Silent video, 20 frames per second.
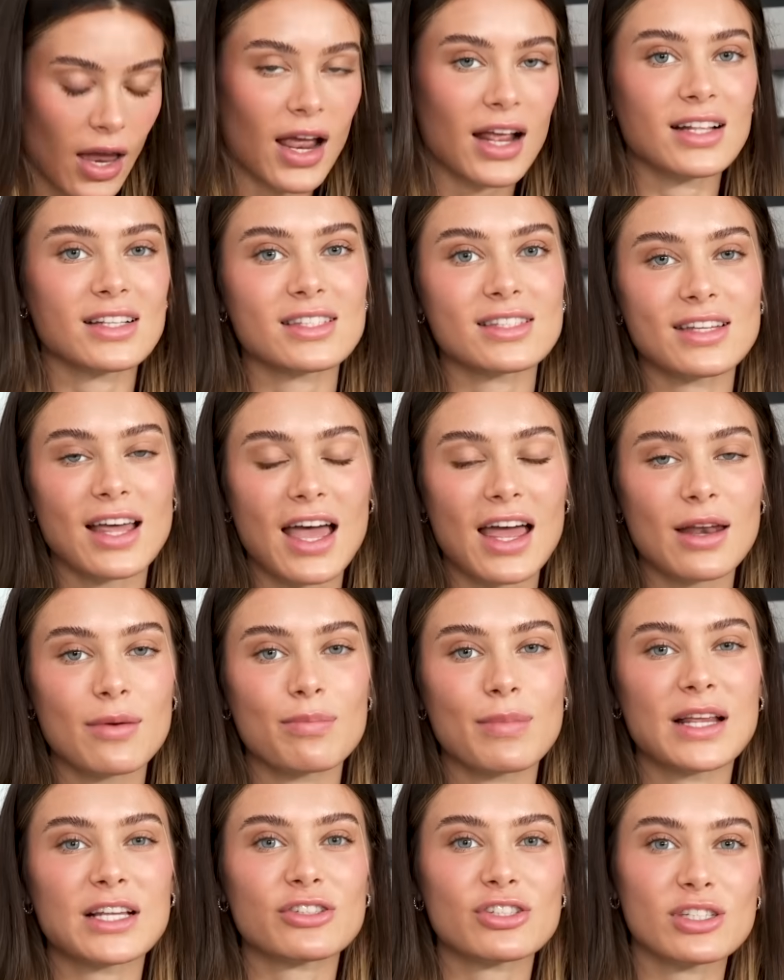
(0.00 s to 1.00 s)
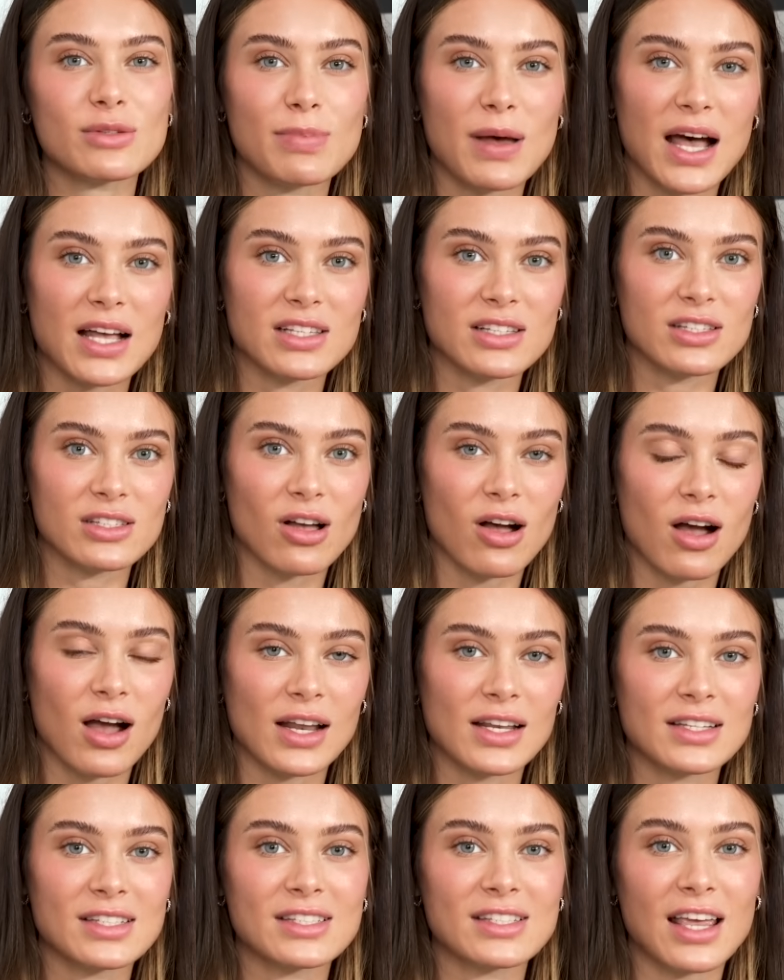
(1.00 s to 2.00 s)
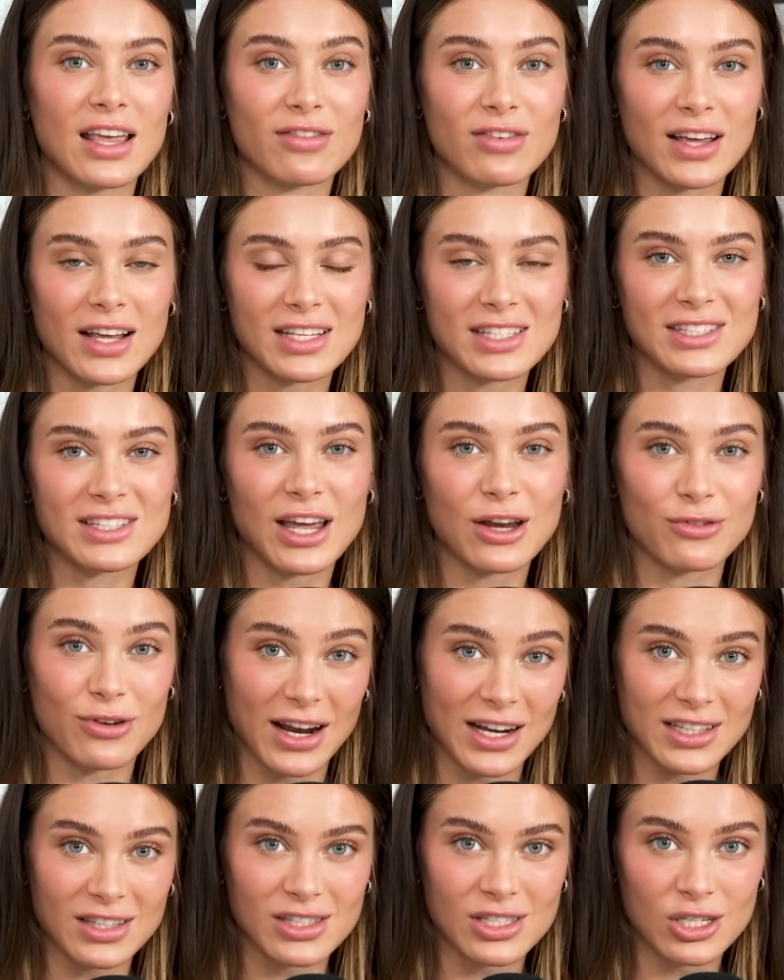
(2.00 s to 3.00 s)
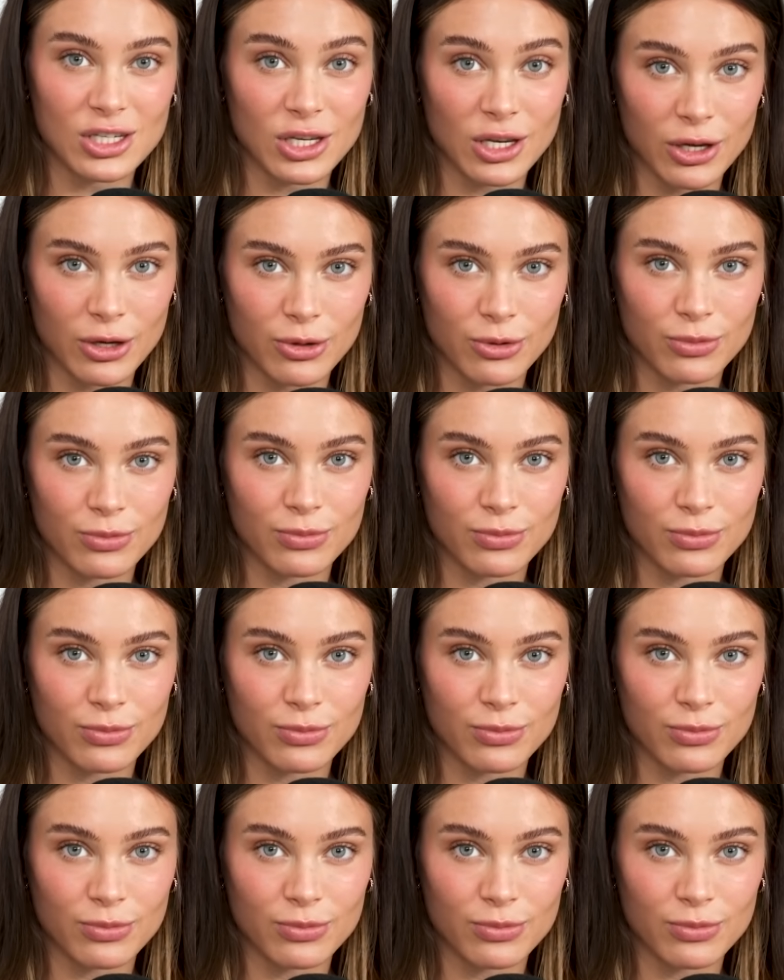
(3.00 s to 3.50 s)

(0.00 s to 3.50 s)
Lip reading: Instead, Mint just passes on savings direct to you.